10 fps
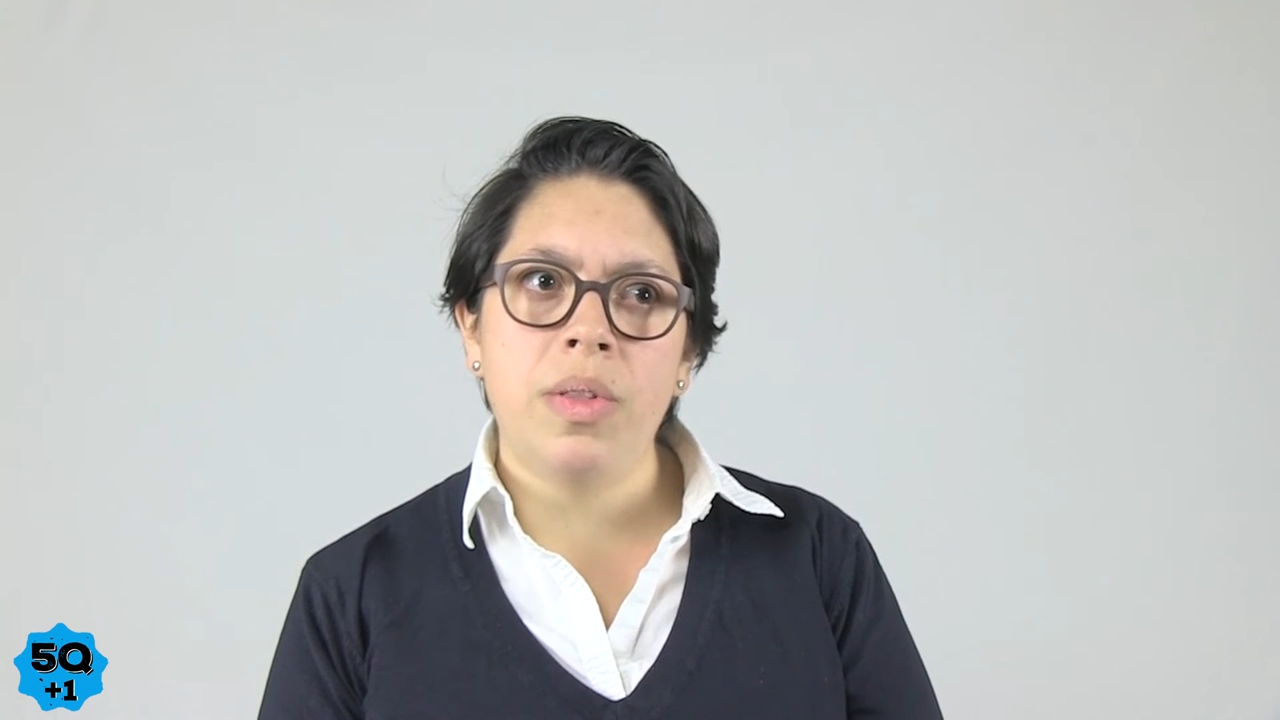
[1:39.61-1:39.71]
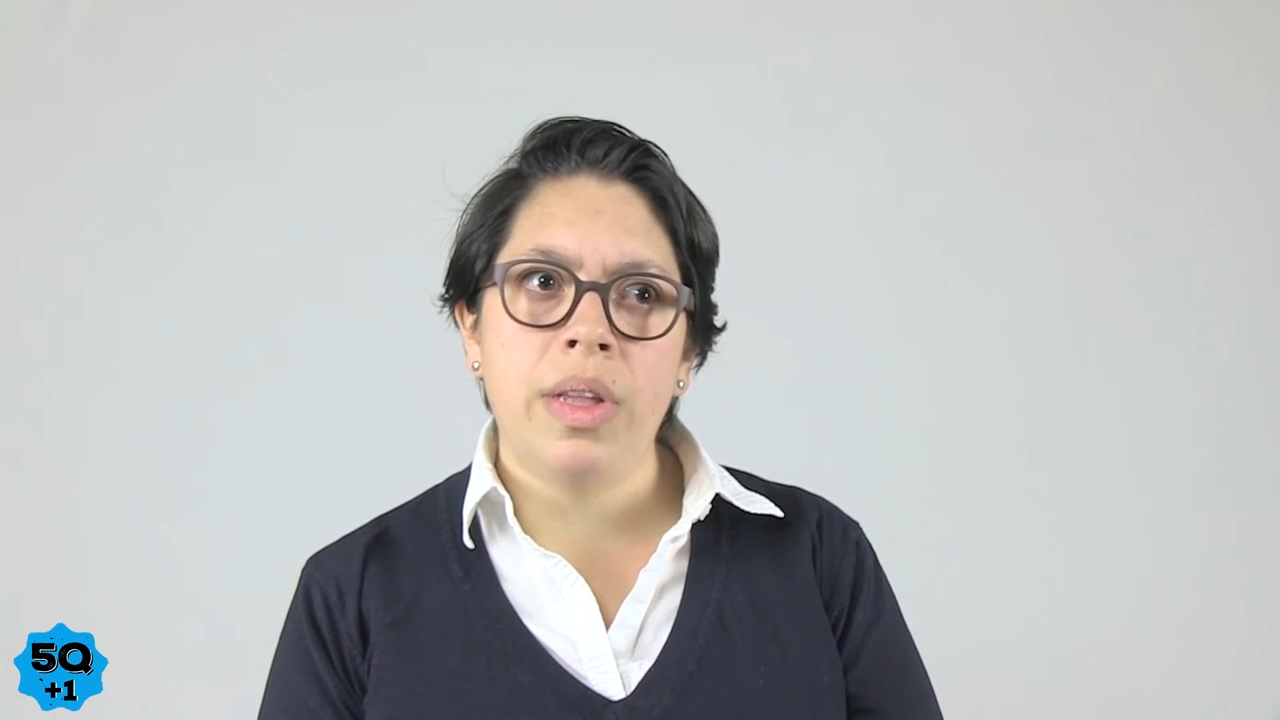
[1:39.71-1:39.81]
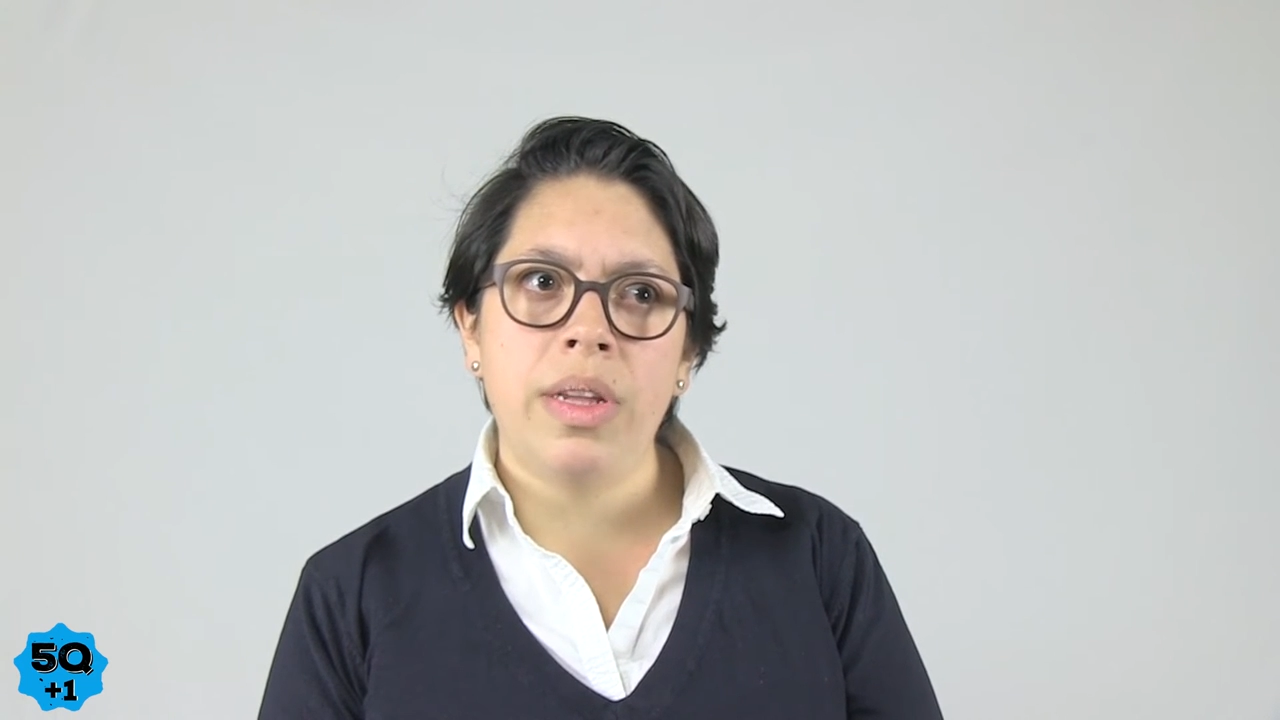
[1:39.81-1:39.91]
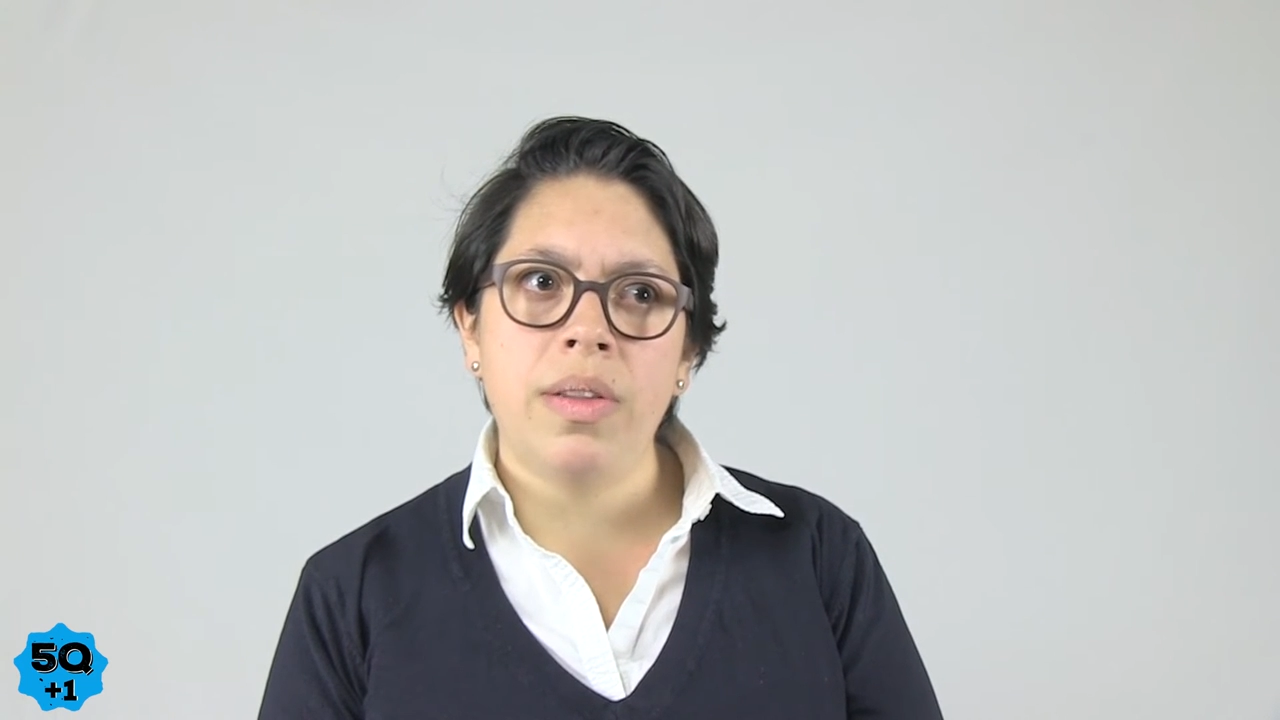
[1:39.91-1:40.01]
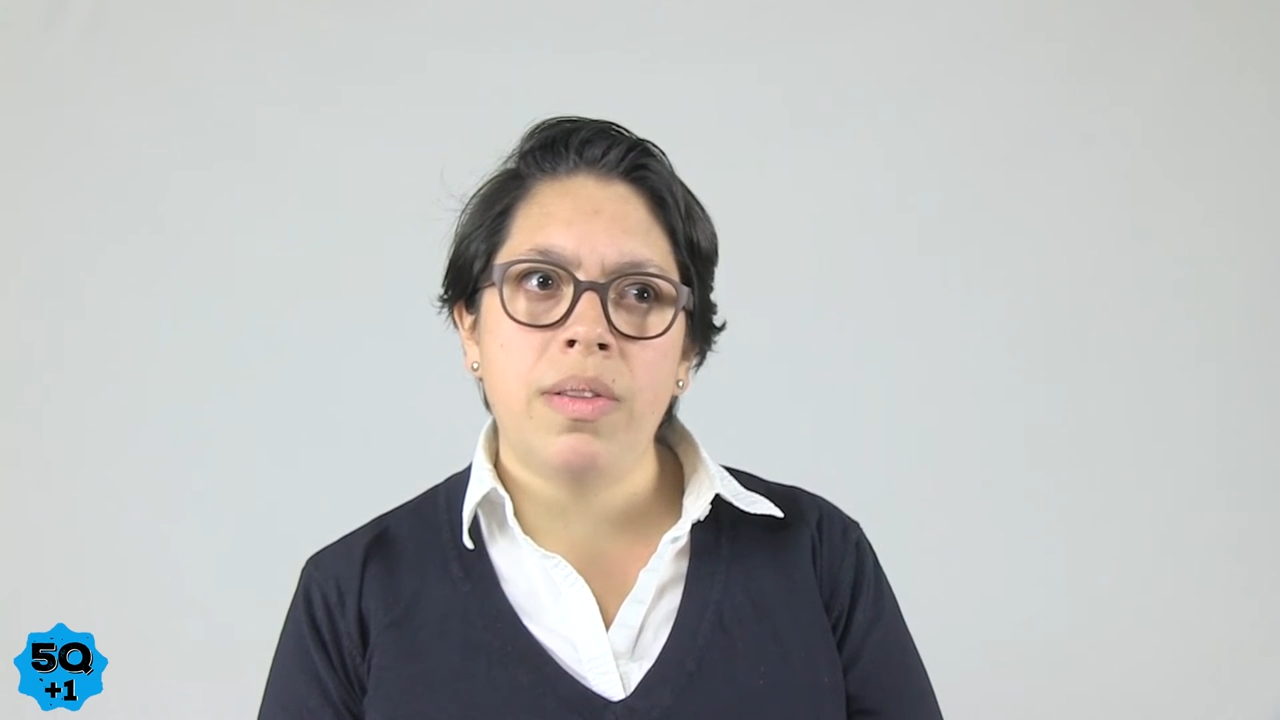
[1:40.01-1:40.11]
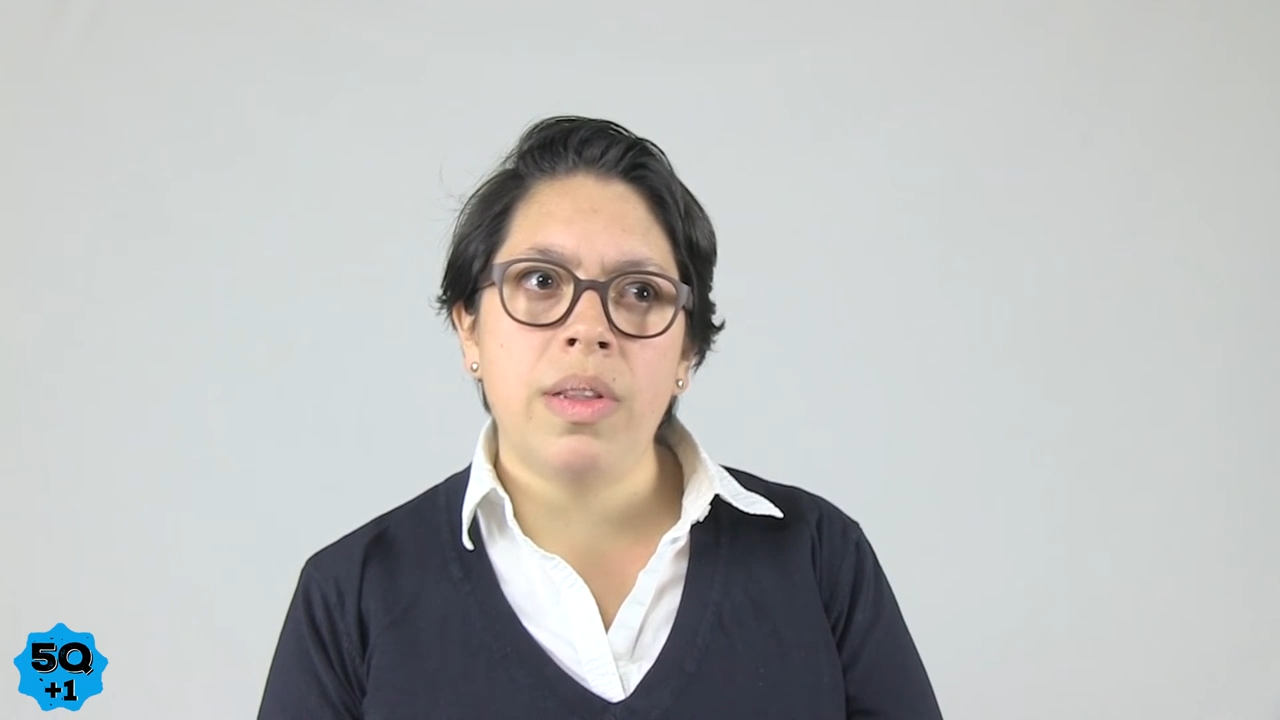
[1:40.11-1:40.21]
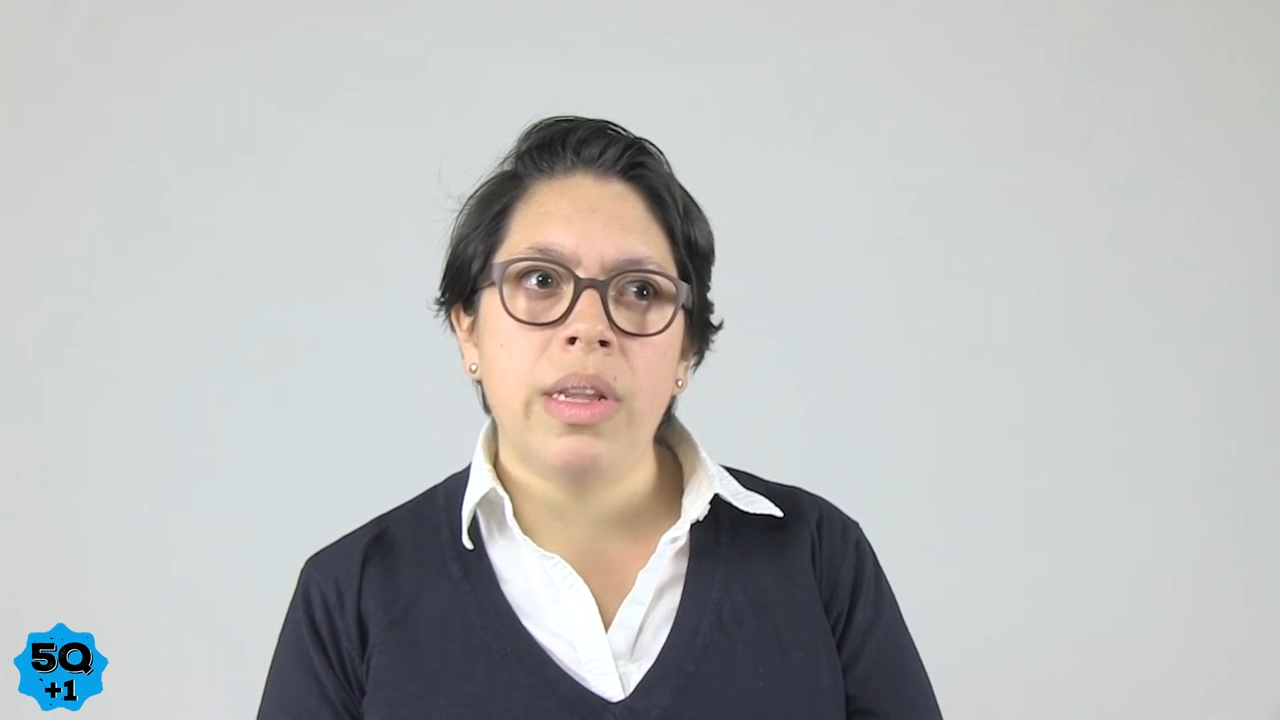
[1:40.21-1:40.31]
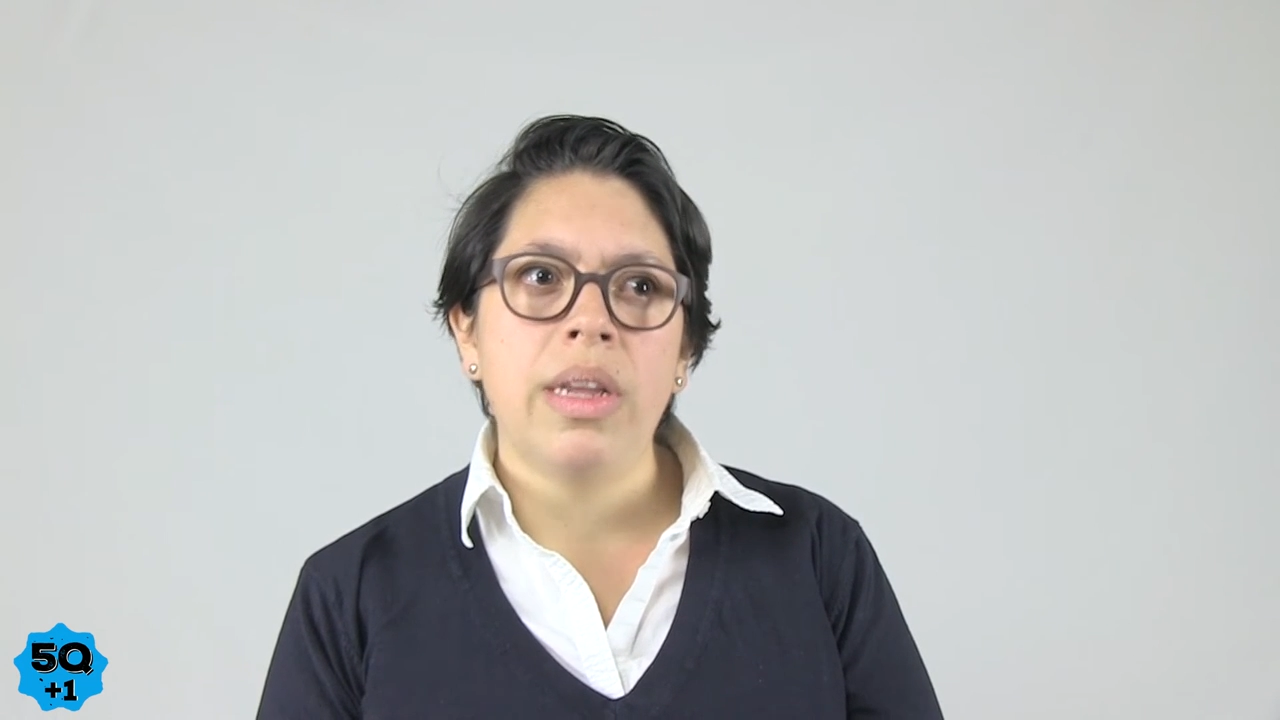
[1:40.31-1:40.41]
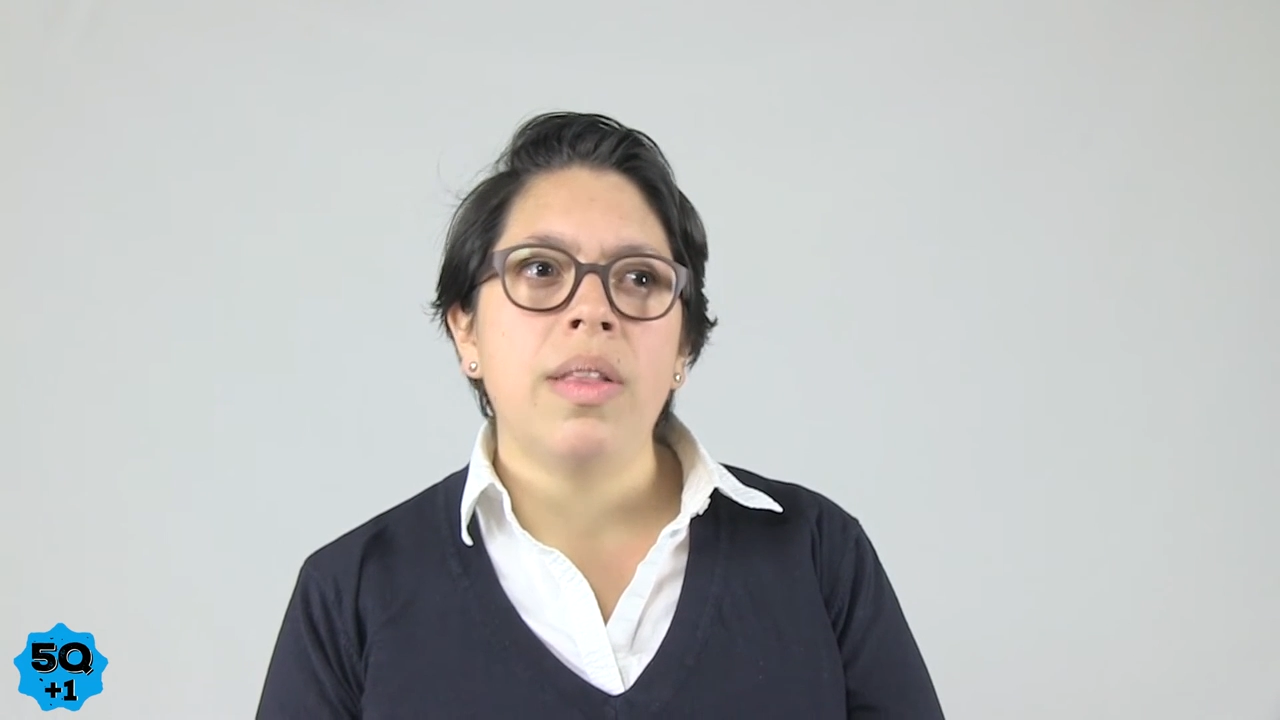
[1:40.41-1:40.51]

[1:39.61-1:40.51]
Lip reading: things,